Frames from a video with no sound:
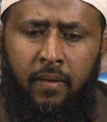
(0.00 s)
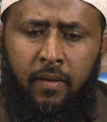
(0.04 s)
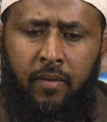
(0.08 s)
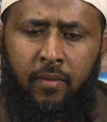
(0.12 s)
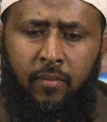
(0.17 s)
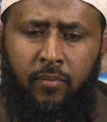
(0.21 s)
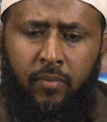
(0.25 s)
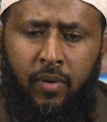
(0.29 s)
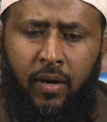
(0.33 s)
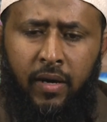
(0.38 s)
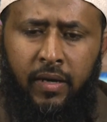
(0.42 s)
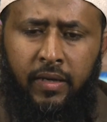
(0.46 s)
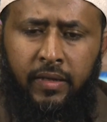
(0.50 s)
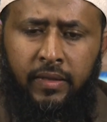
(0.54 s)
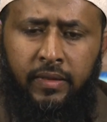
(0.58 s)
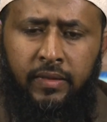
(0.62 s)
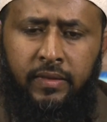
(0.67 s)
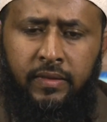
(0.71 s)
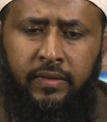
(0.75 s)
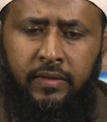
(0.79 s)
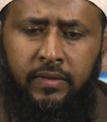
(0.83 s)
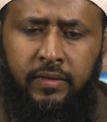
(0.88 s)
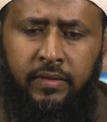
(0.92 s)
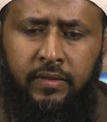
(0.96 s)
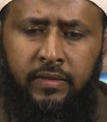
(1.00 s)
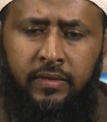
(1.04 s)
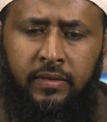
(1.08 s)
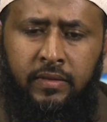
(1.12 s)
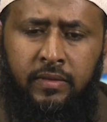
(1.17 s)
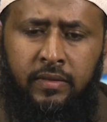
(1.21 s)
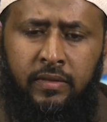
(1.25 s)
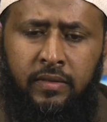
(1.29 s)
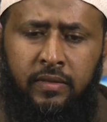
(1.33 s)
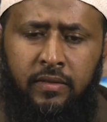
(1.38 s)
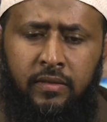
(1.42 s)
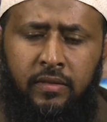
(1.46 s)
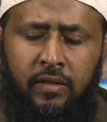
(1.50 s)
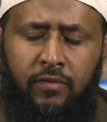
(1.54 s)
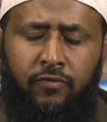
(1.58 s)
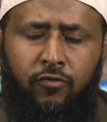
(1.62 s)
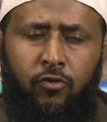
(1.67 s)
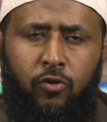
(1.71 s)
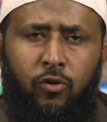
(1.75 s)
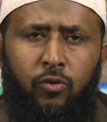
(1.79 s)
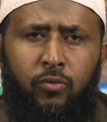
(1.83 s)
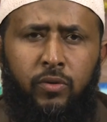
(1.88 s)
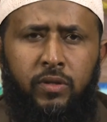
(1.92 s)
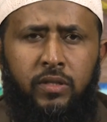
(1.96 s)
by the
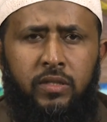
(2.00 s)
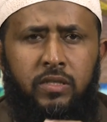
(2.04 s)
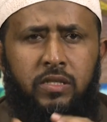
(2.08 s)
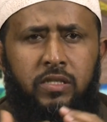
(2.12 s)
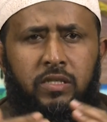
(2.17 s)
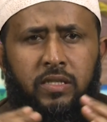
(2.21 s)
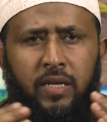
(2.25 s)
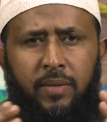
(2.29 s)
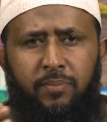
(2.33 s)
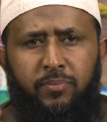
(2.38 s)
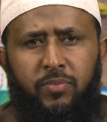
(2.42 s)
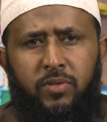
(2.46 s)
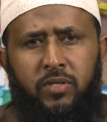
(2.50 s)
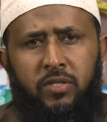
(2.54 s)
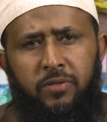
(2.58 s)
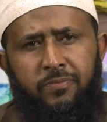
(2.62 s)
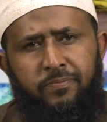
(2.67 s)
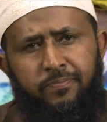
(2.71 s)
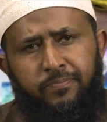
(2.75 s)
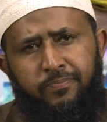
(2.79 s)
following steps.